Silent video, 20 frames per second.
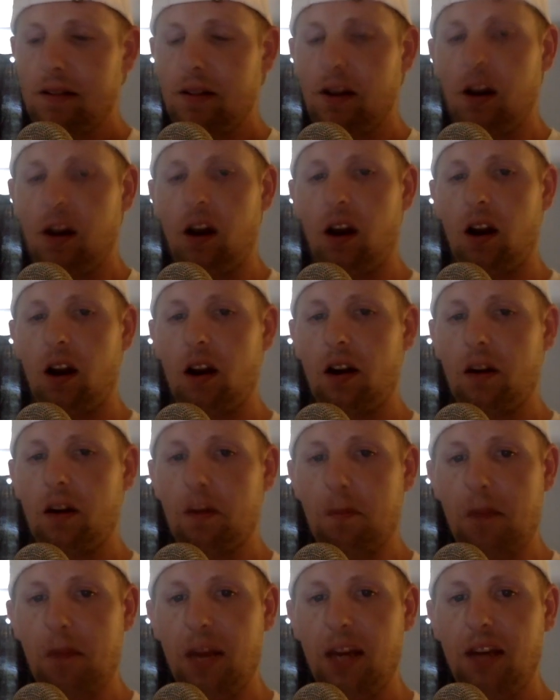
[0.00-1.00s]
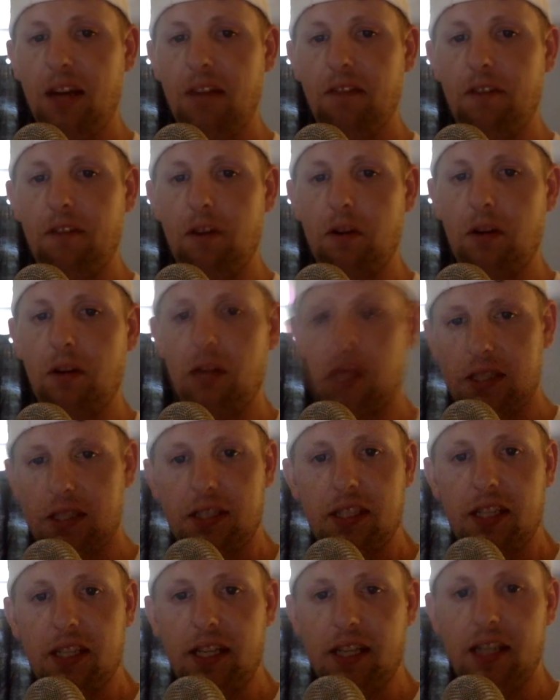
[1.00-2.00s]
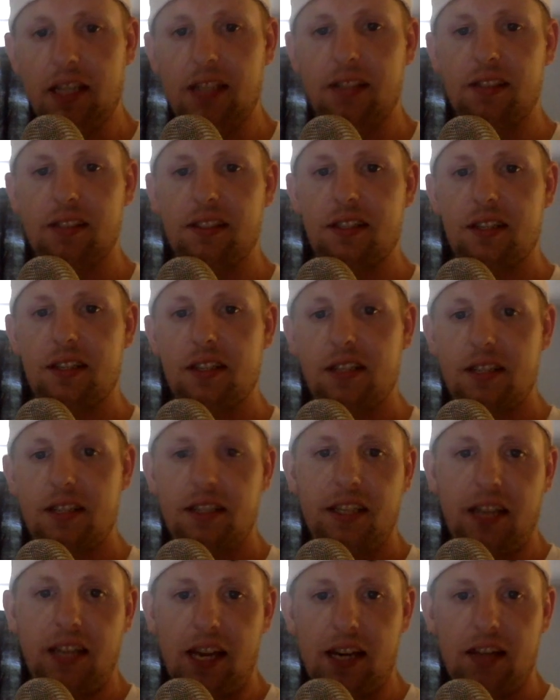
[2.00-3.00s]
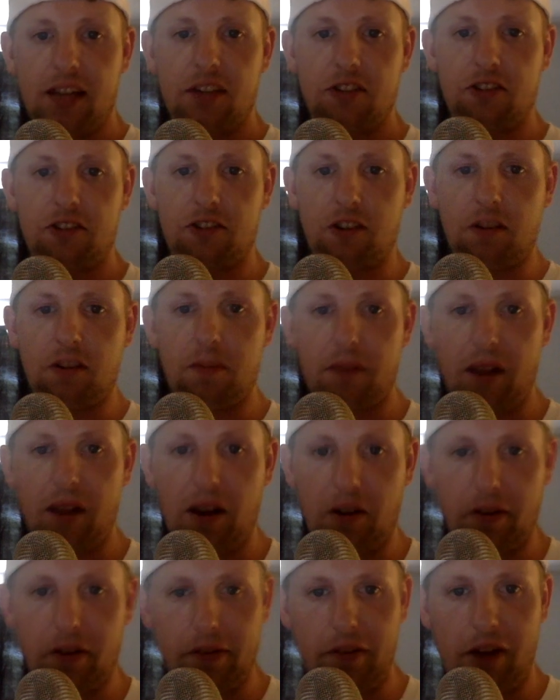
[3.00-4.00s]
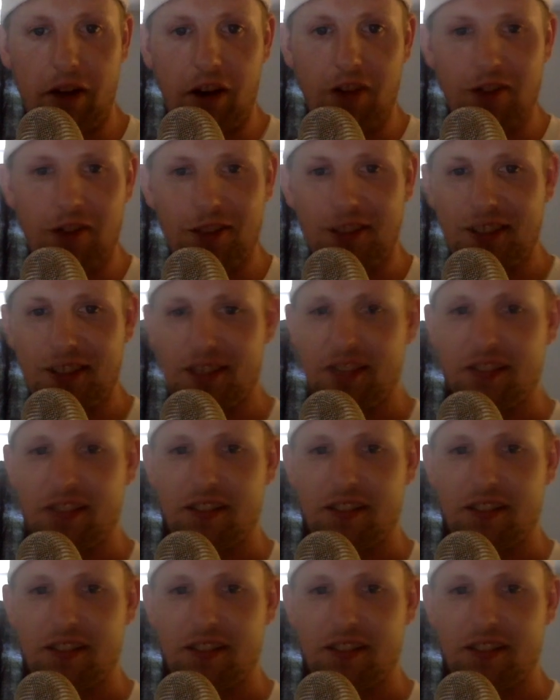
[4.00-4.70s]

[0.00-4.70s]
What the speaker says: Our main focus is getting Trump out of office.